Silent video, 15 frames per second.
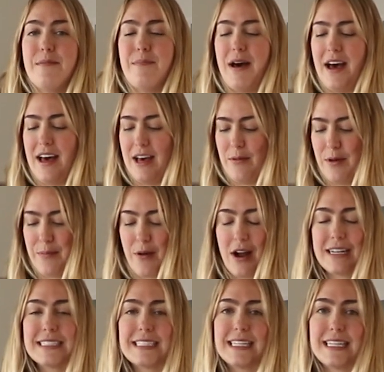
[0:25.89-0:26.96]
but with
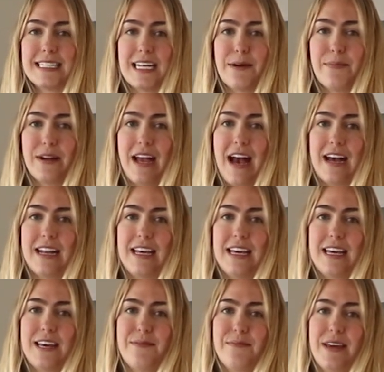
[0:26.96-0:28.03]
products like the Diaper Caddy,
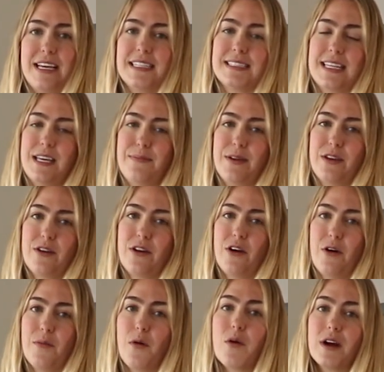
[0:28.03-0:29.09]
it makes keeping your
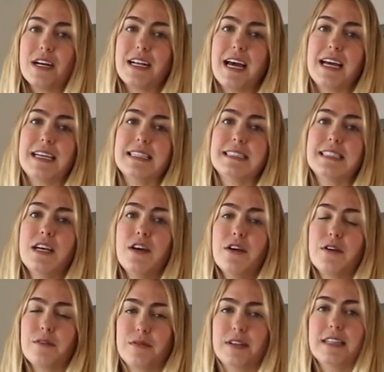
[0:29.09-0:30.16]
home organized
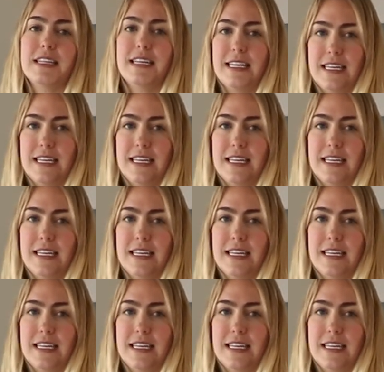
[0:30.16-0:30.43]
really